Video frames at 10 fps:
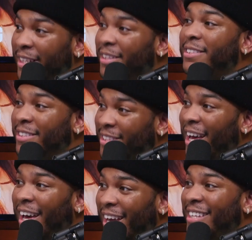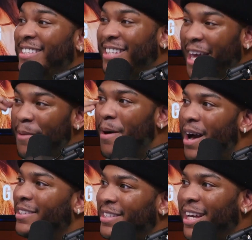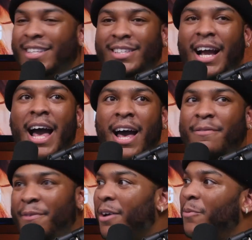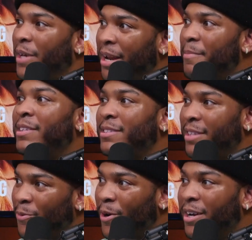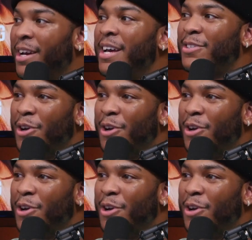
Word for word: needless to say, same mindset is like, love All right, it. fuck it. We got to make this thing work. Exactly.